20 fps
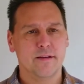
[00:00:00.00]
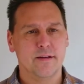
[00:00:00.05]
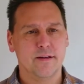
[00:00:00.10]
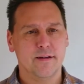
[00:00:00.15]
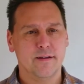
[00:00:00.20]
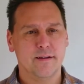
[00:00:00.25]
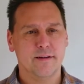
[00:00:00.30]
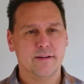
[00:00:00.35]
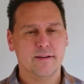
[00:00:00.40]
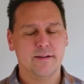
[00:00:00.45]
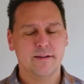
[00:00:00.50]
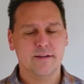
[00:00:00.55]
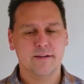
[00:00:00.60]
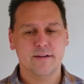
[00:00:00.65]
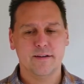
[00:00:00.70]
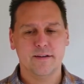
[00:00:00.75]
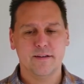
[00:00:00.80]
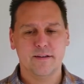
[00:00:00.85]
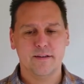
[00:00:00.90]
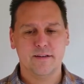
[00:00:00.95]
uh,
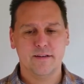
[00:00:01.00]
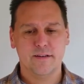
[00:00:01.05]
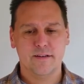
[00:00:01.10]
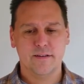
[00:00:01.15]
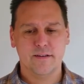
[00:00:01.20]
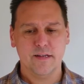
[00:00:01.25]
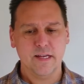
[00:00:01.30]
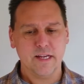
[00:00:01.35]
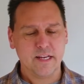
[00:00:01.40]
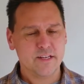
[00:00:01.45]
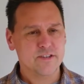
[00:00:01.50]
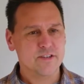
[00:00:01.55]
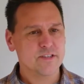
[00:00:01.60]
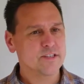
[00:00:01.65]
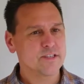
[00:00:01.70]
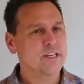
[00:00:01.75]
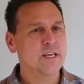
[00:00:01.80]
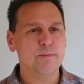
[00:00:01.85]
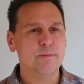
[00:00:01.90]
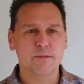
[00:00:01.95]
it
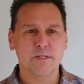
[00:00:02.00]
just keeps